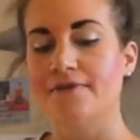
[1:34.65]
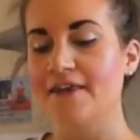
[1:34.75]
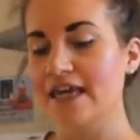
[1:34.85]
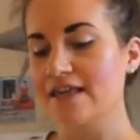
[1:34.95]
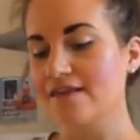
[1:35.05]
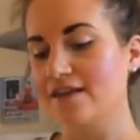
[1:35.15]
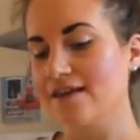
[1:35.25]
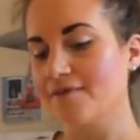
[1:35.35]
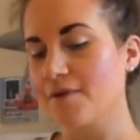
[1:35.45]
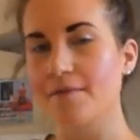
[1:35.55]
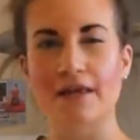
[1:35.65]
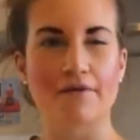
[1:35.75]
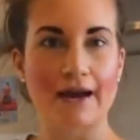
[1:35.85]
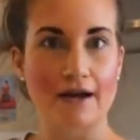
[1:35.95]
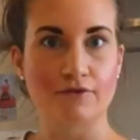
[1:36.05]
This is probably
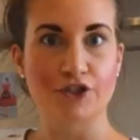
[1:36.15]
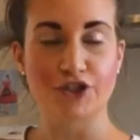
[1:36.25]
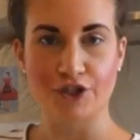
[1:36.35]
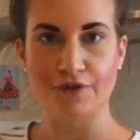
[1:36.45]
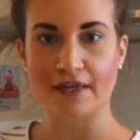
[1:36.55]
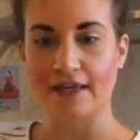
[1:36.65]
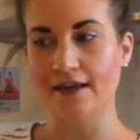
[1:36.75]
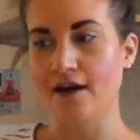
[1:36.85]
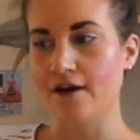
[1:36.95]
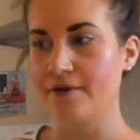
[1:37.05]
around 2 kilo.